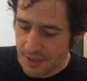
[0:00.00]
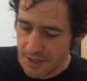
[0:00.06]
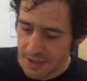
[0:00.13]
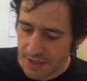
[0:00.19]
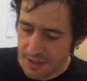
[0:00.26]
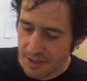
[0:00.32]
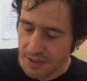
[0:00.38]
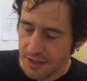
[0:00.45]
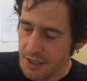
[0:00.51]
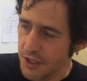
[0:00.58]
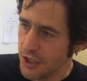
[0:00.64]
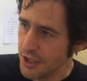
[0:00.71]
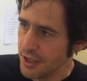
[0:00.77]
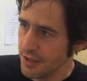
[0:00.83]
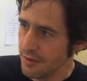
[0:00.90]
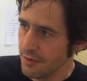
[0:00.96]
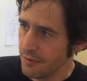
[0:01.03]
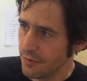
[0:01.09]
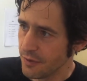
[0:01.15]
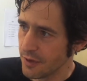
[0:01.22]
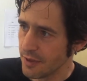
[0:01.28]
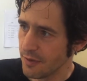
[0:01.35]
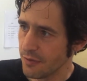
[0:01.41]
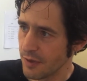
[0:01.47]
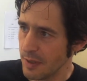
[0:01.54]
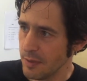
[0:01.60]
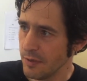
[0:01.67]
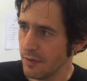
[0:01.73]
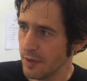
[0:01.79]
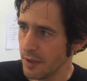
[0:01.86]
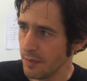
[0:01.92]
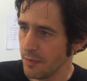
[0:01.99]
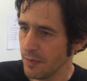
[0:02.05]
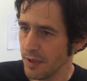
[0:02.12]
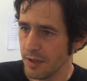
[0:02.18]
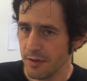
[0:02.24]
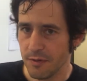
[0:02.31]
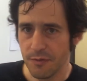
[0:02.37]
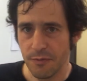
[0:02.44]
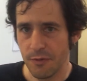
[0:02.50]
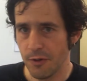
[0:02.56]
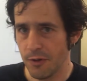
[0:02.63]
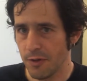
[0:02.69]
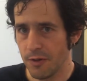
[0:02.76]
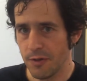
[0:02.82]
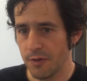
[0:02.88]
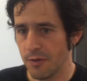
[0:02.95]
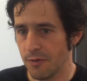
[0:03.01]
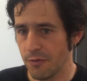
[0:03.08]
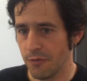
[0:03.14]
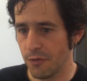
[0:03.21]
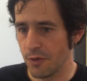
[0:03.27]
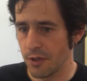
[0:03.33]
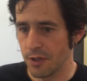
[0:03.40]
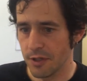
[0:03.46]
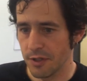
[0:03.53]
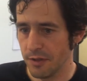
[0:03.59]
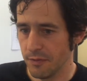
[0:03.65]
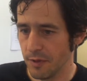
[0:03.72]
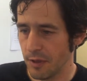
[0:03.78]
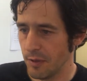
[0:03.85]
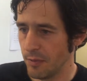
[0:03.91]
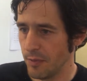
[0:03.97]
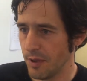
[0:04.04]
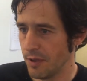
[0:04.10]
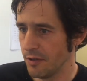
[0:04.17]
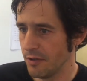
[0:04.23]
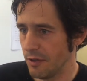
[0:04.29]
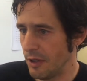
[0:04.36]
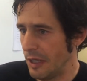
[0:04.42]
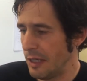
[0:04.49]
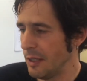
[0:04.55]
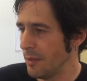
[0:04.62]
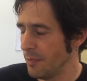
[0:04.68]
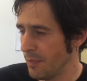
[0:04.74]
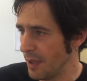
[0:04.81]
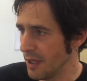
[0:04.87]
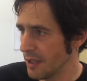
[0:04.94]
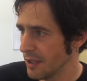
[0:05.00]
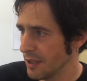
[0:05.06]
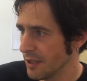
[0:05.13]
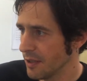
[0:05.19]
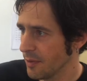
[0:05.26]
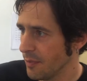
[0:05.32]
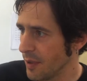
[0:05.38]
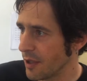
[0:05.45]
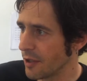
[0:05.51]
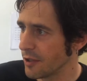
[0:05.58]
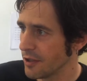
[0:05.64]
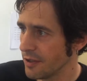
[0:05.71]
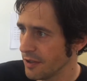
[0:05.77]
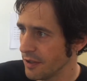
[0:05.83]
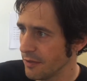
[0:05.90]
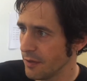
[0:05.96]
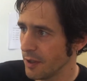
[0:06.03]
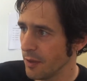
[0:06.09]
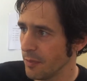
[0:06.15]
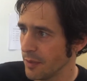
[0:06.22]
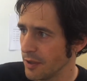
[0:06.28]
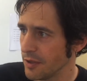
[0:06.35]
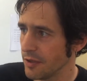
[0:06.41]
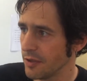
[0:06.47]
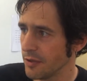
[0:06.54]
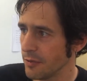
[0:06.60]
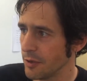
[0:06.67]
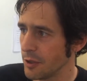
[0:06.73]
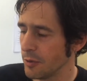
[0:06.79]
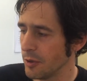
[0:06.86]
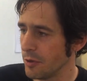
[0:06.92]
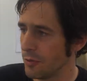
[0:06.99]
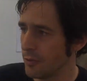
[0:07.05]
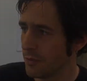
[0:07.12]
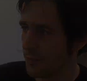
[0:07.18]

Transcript: the engineer for frame development, fork development, any bike part development, which we do.